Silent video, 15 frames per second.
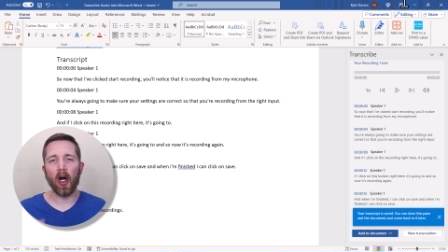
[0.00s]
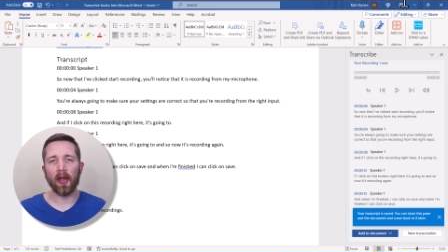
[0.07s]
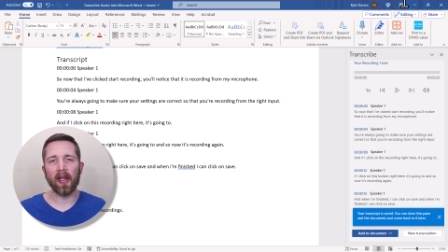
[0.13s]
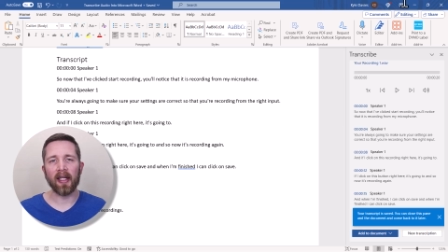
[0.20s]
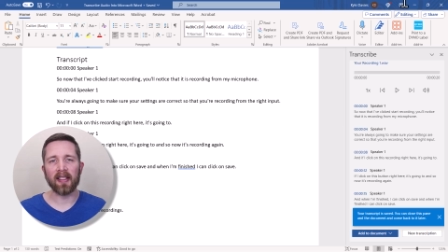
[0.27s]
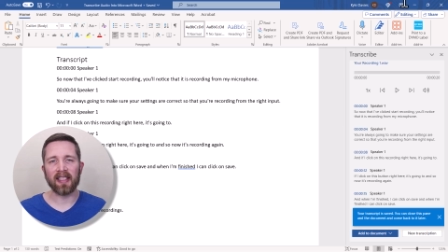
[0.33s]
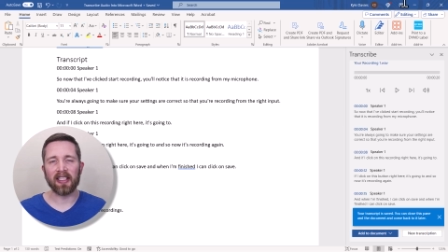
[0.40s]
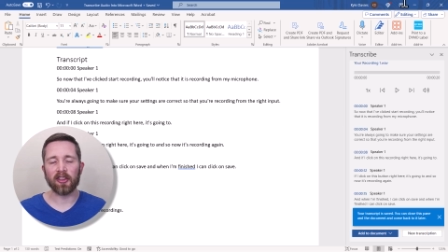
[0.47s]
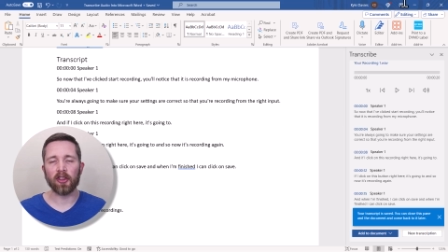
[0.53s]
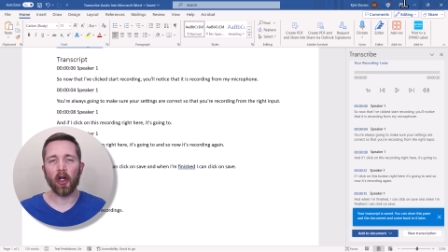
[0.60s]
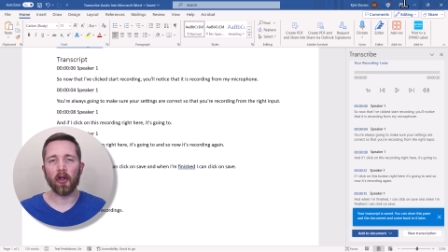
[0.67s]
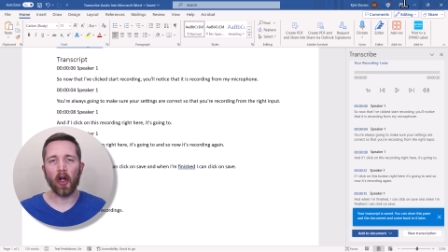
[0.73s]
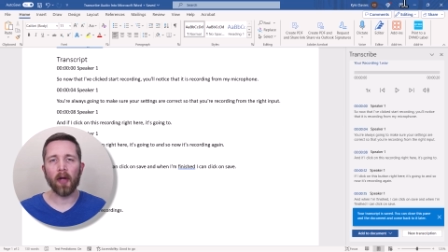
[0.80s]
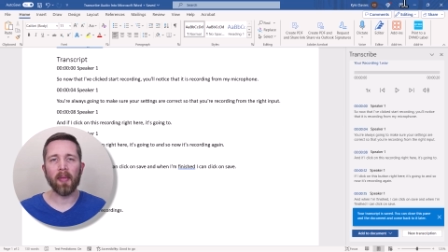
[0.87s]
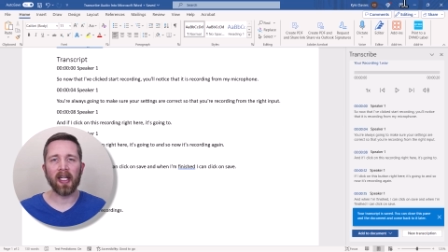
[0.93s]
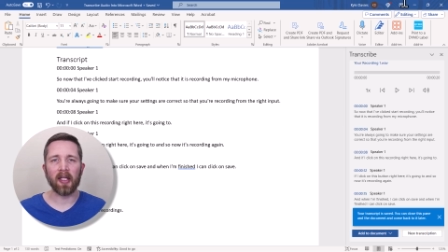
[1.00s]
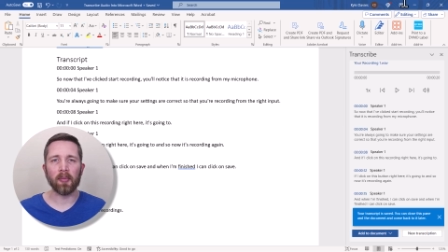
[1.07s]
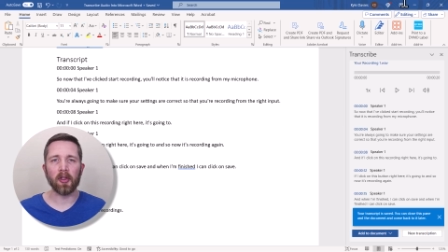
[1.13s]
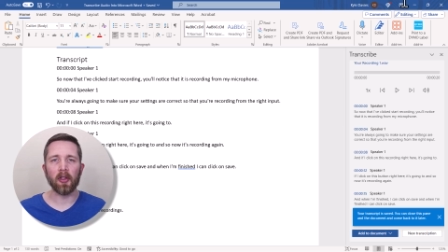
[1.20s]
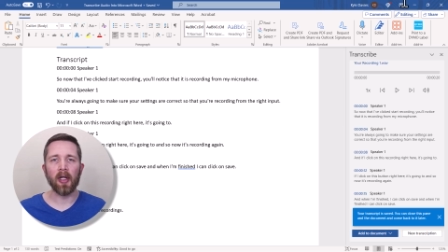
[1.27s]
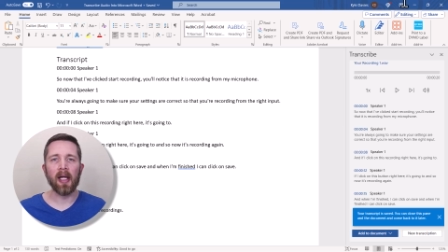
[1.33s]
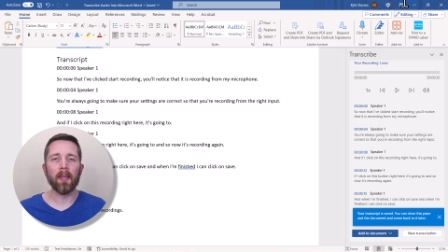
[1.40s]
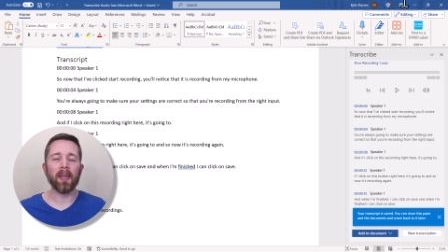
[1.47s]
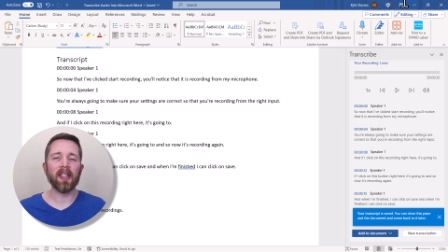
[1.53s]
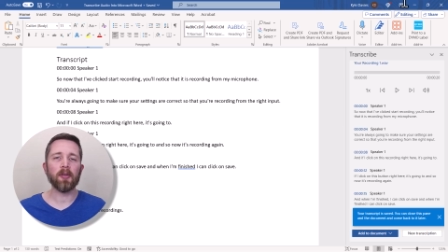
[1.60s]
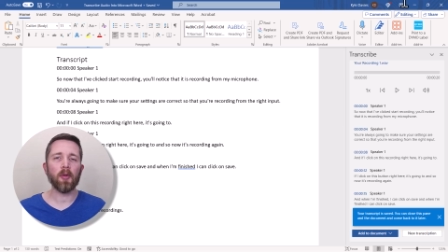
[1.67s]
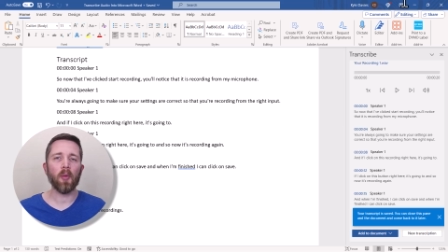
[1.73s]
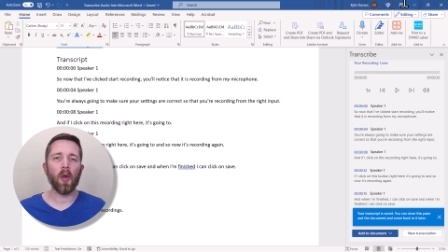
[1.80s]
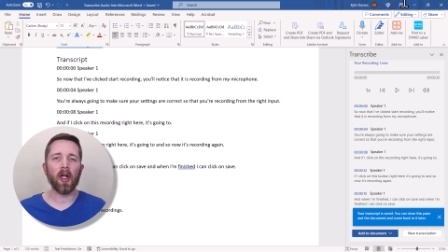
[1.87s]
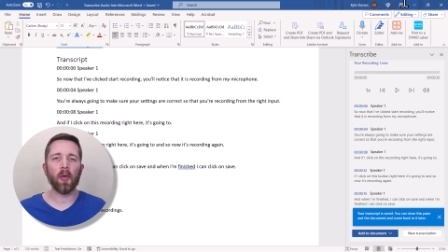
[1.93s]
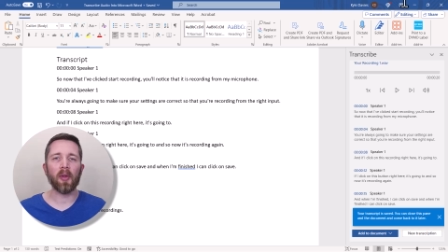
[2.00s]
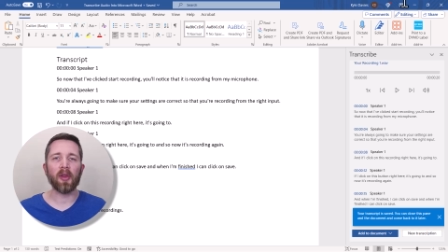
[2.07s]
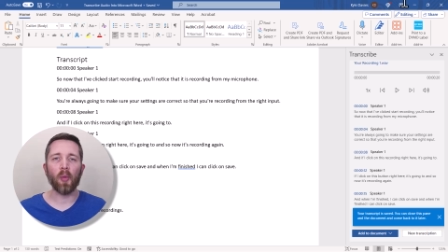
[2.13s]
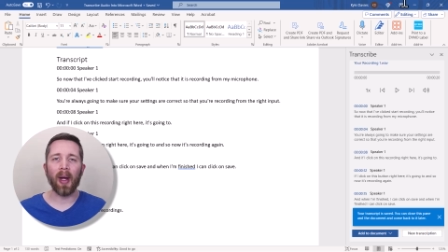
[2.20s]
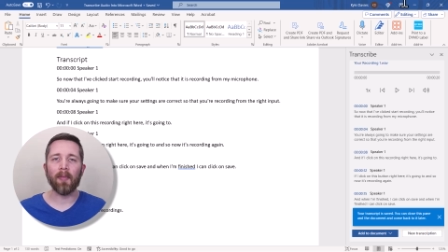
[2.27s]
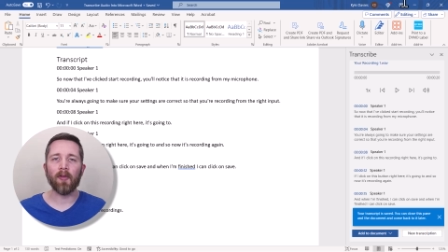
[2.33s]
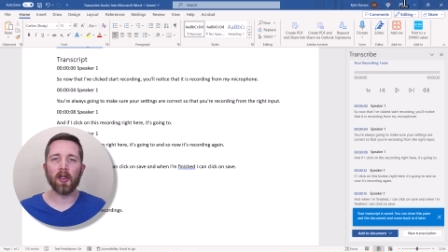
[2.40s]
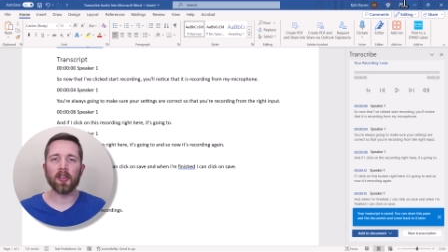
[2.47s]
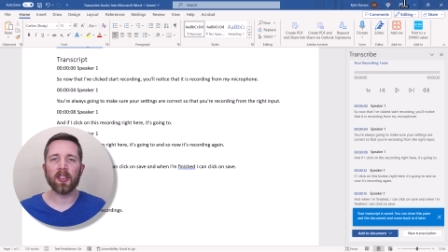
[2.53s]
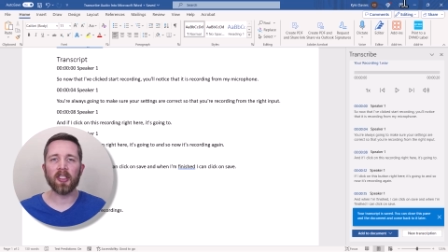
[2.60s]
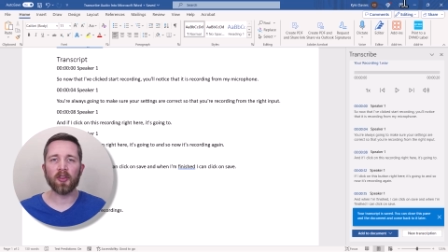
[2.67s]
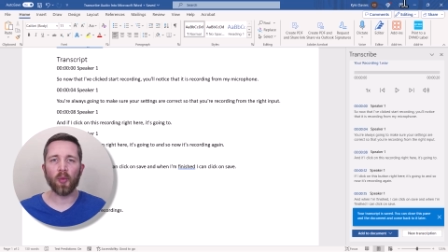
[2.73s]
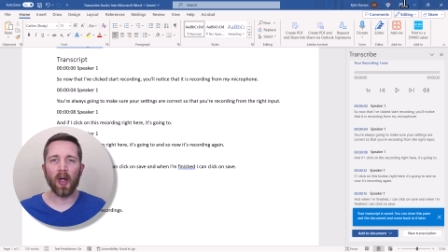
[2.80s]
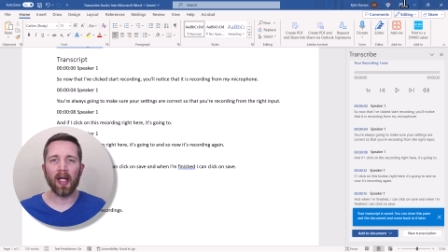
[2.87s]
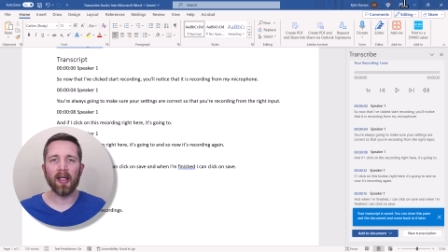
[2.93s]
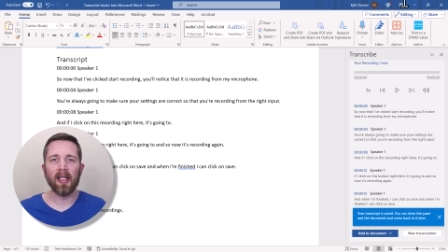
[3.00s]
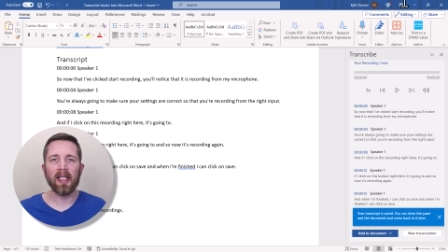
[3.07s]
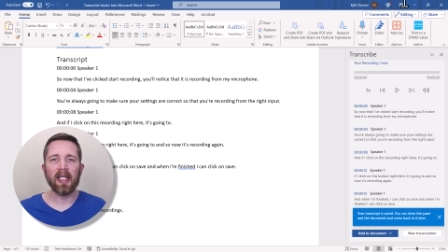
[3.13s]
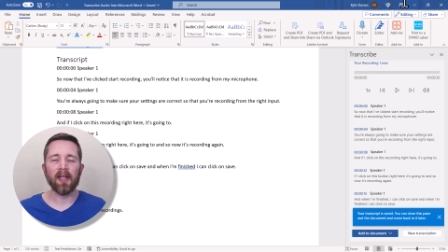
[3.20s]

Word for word: that is installed on my computer, but this will work with the web version as well.